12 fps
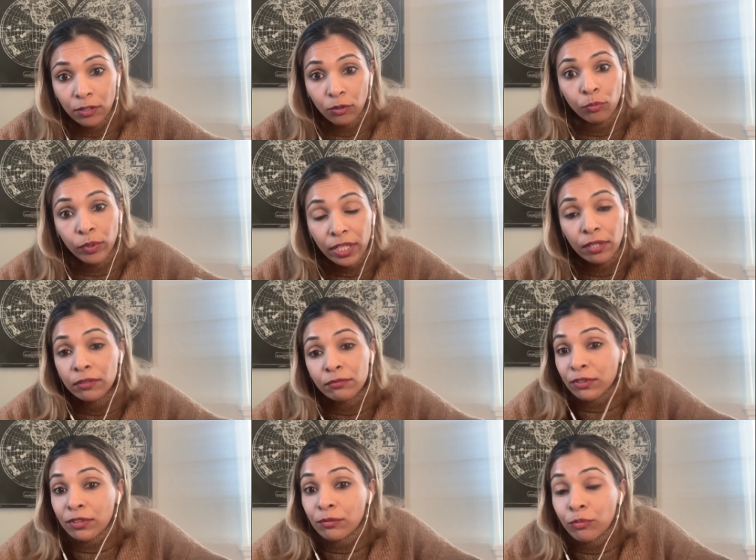We're
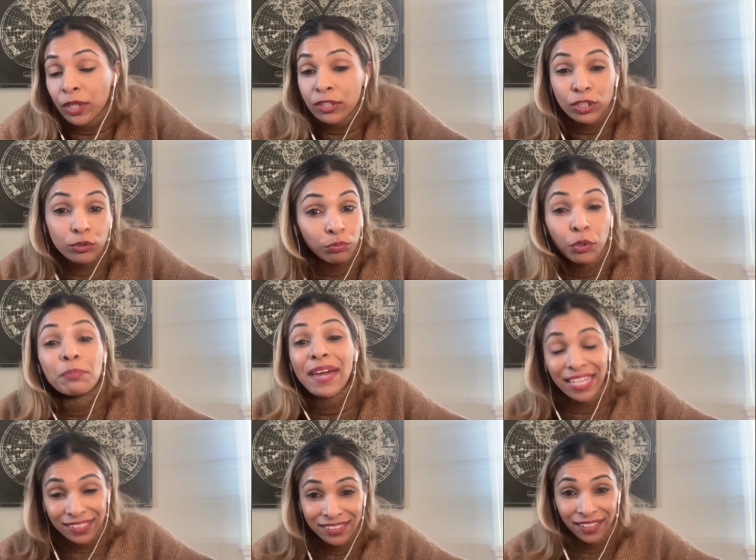just
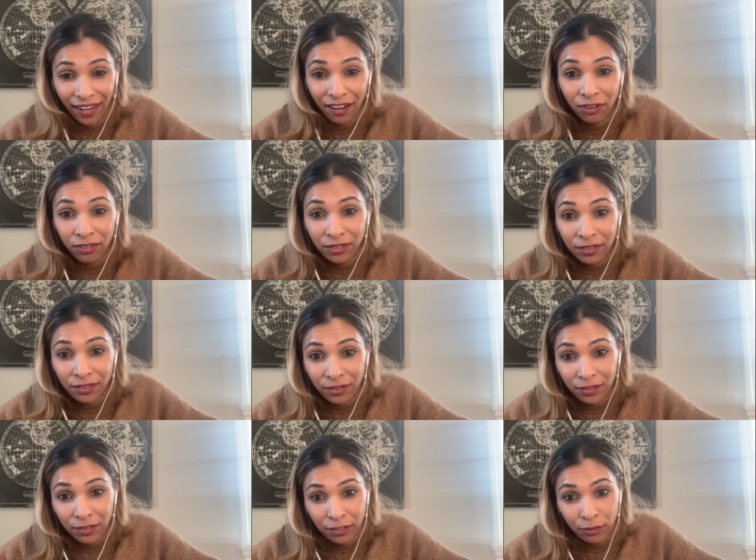roommates now.
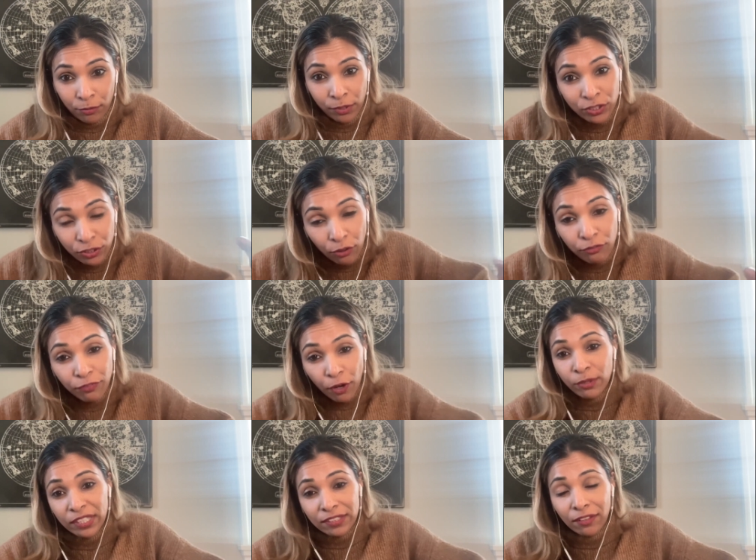We're so
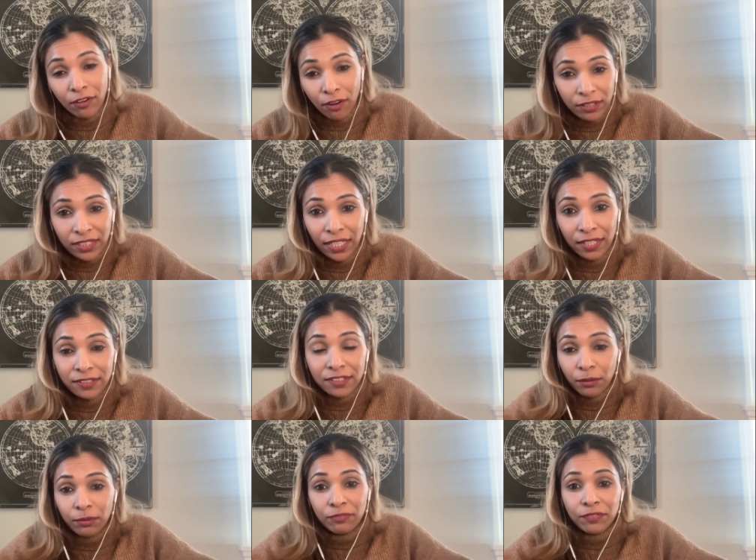focused on our kids
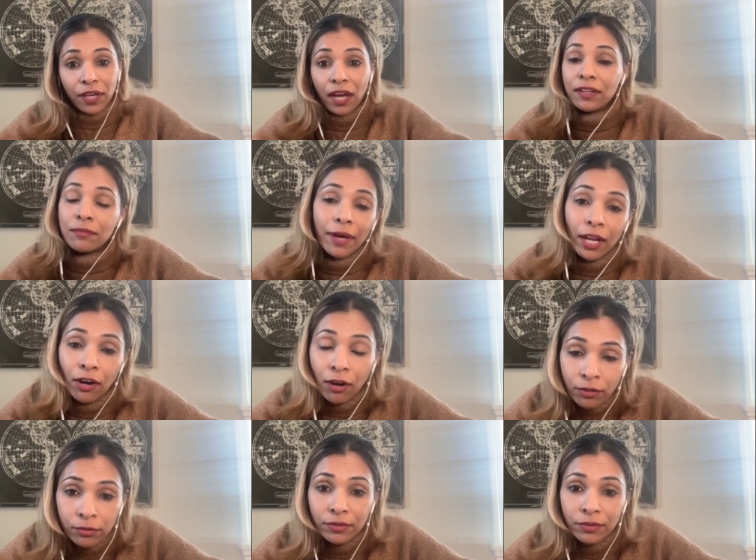that we've forgotten about our own